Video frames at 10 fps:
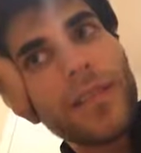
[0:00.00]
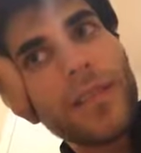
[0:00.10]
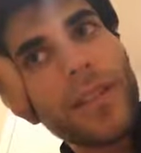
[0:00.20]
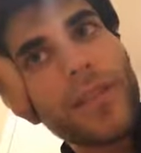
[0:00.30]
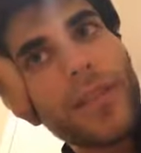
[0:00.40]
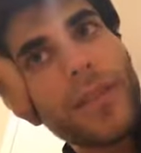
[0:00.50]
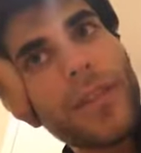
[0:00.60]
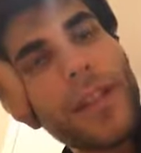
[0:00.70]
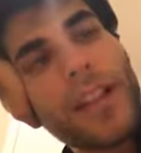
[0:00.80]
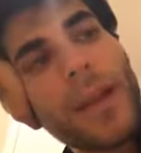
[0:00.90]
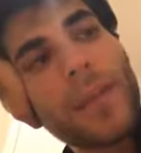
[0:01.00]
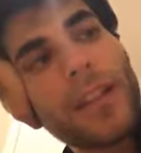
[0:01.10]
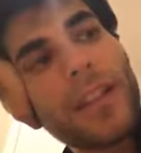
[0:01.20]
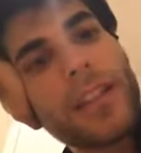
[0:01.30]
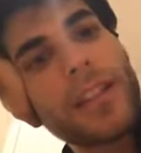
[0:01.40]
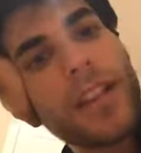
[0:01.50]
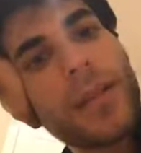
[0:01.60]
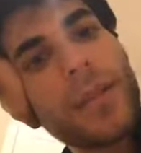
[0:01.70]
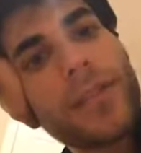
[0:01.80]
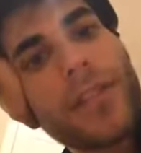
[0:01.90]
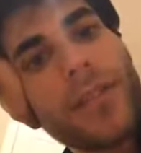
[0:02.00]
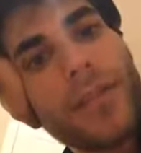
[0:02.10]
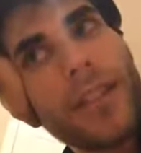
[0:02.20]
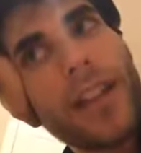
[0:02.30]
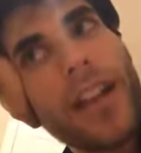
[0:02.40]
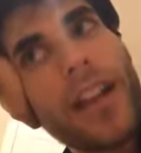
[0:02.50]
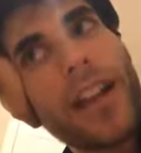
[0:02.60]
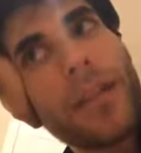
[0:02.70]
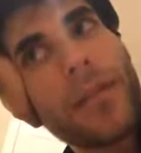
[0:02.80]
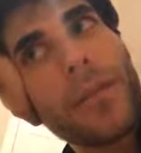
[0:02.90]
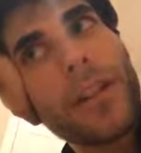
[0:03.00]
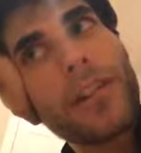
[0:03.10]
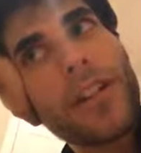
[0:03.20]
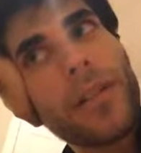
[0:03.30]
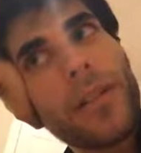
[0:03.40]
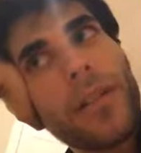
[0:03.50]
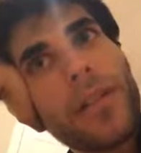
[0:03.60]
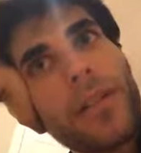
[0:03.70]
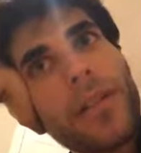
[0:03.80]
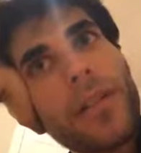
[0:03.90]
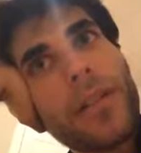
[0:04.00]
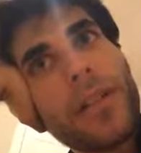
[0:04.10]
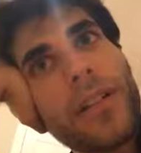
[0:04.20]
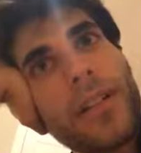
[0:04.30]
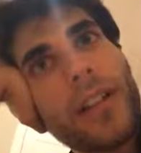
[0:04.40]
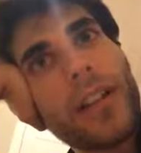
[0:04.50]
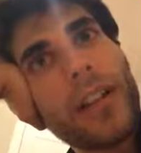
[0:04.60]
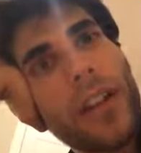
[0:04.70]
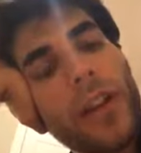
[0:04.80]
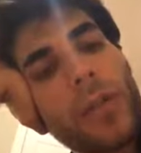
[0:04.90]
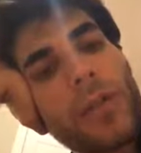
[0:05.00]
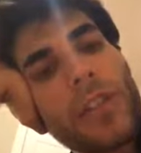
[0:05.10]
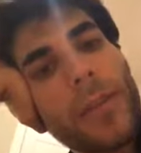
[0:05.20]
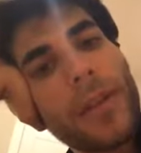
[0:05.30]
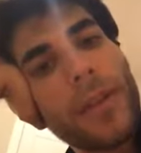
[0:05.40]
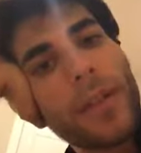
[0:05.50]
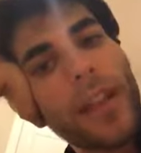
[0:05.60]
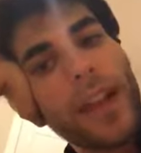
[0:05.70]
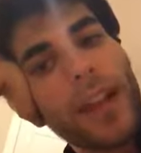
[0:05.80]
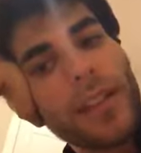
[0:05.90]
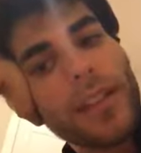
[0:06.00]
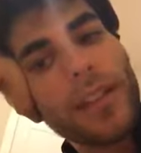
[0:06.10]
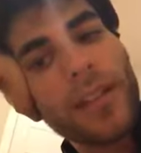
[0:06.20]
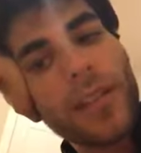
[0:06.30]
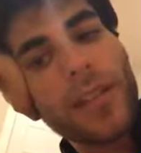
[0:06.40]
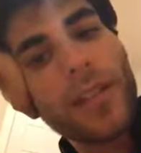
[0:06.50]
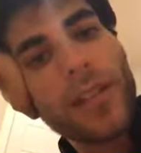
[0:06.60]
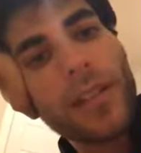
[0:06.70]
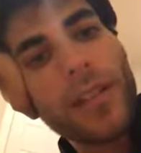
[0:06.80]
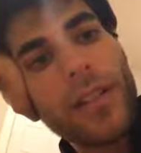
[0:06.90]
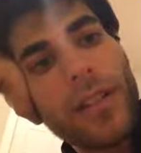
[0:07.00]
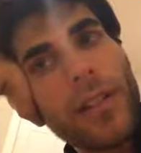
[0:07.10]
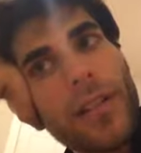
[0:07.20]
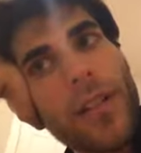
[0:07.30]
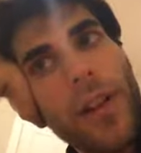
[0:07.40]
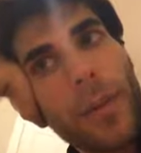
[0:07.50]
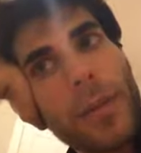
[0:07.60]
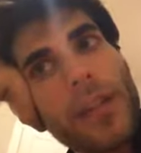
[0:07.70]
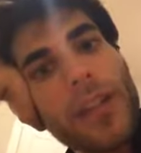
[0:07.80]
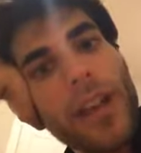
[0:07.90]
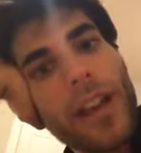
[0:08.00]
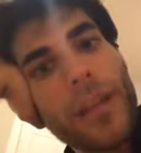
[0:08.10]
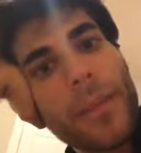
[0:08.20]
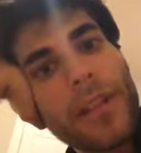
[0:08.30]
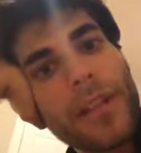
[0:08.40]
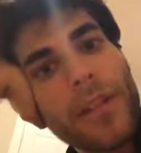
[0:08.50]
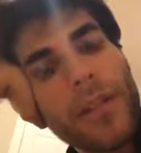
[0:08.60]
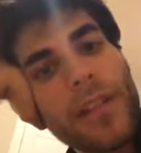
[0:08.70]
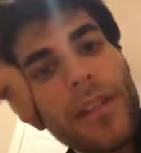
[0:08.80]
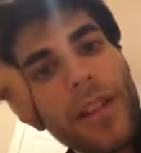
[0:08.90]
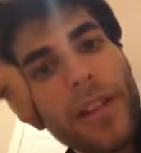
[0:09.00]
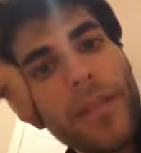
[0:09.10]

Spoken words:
Even a game like The Sims with AI would be incredible, let alone something that has RPG elements to it, you know?